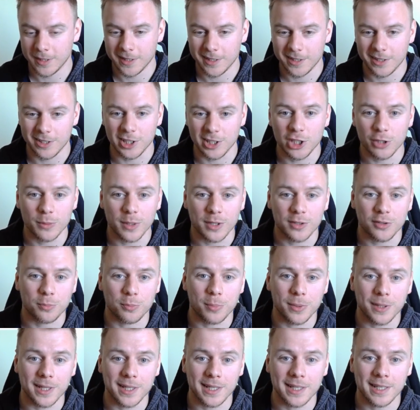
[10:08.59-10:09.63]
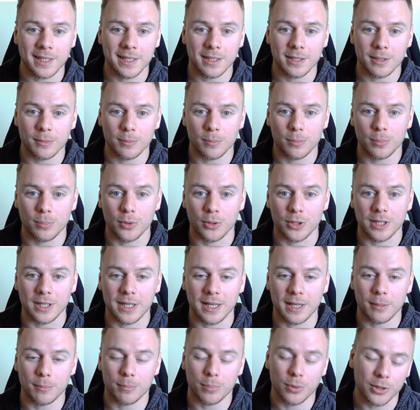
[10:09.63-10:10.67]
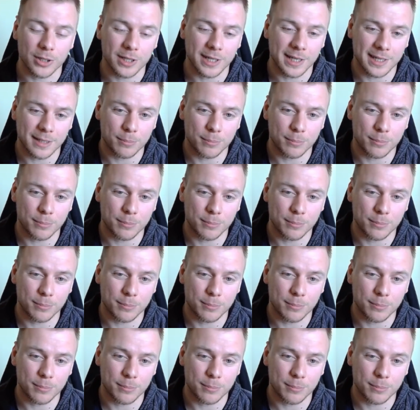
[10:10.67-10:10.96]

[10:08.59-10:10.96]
The USB plugging, plugging,